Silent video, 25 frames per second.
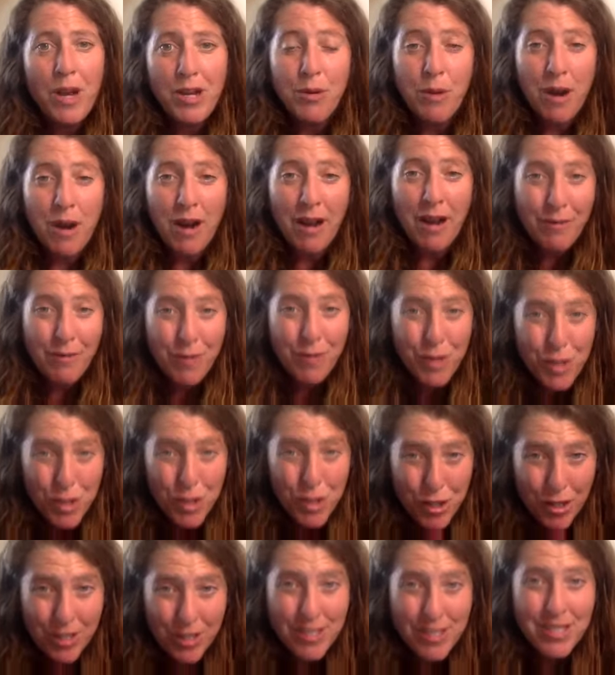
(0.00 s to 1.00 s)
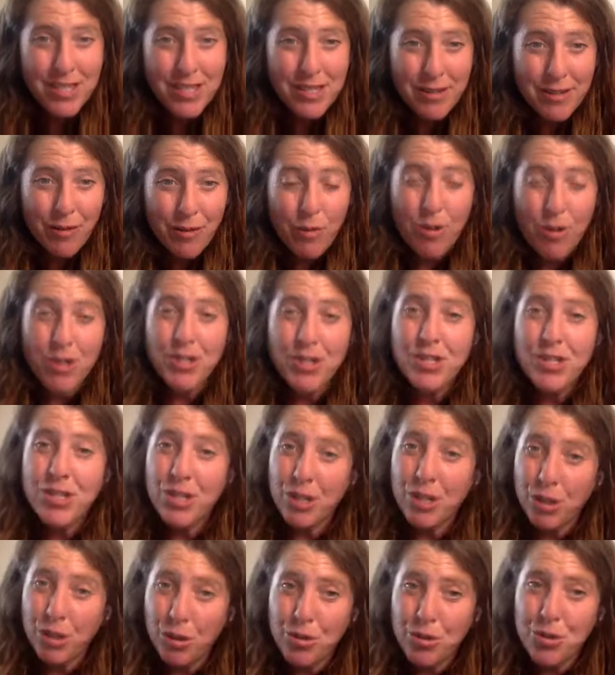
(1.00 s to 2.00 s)
when you have just
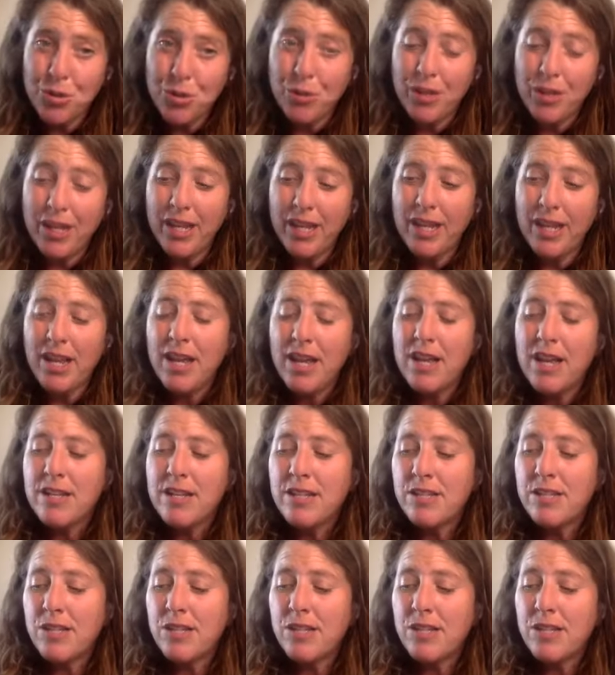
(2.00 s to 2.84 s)
divorced, usually.